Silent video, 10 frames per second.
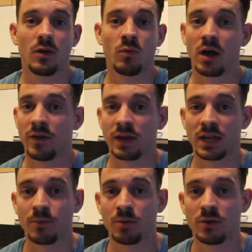Wow, I
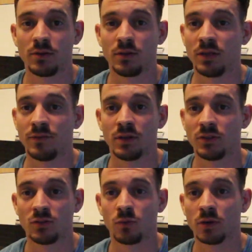can't put even
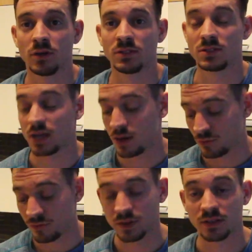into words how
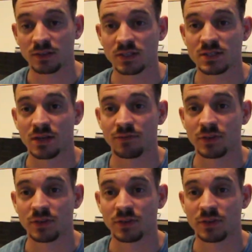filling this stuff